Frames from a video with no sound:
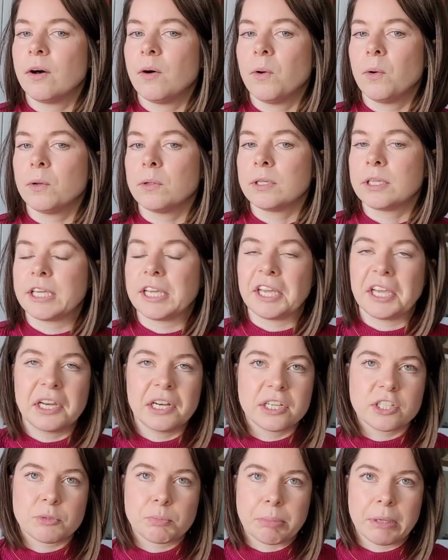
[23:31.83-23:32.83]
only
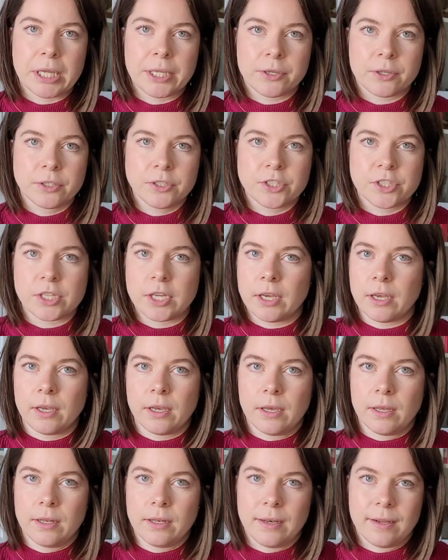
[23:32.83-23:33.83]
English patterns,
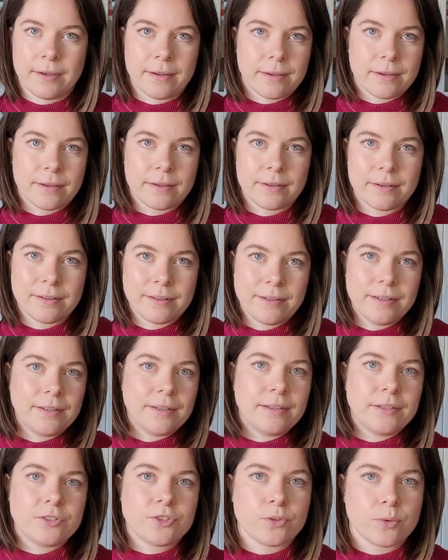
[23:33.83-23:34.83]
and like
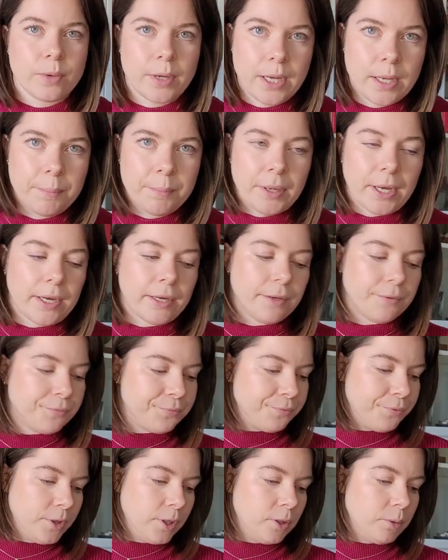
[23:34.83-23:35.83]
knitting Instagram, I
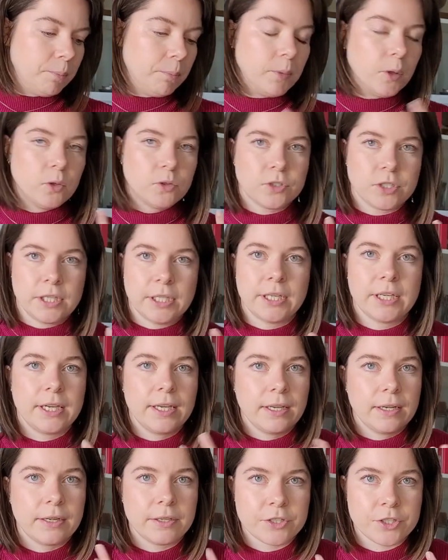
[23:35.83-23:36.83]
follow mostly
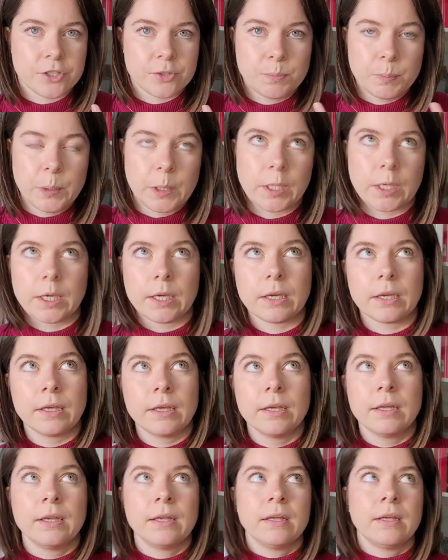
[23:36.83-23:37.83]
English speaking
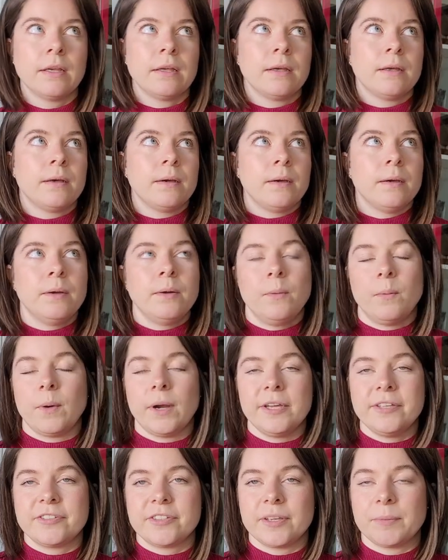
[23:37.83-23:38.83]

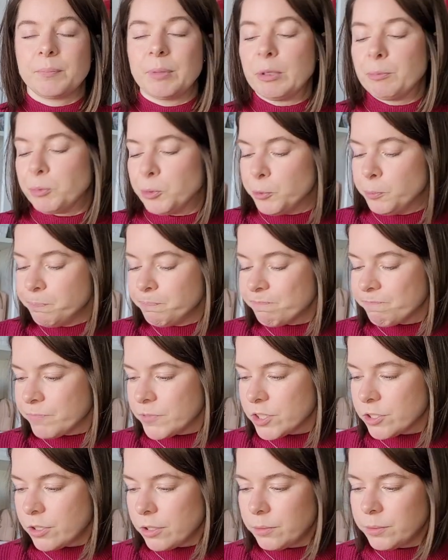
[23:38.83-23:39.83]
writing people.
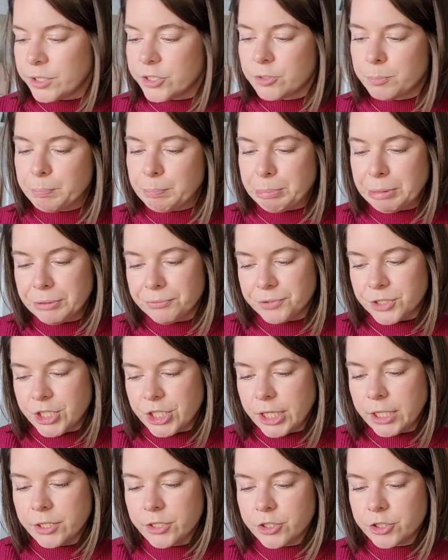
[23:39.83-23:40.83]
So it's a bit of a
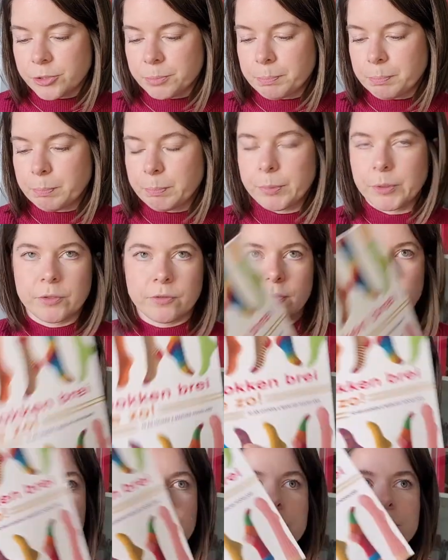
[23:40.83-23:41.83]
change, but
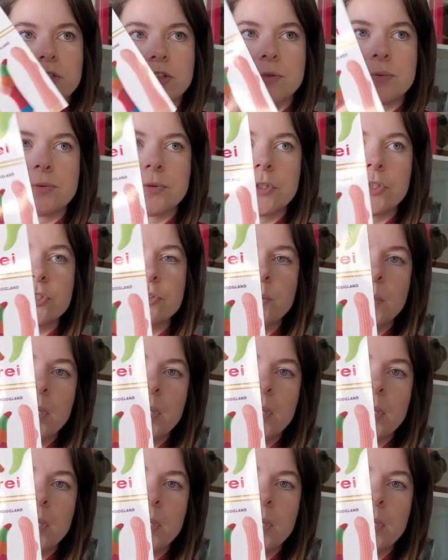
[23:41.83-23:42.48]
this is the first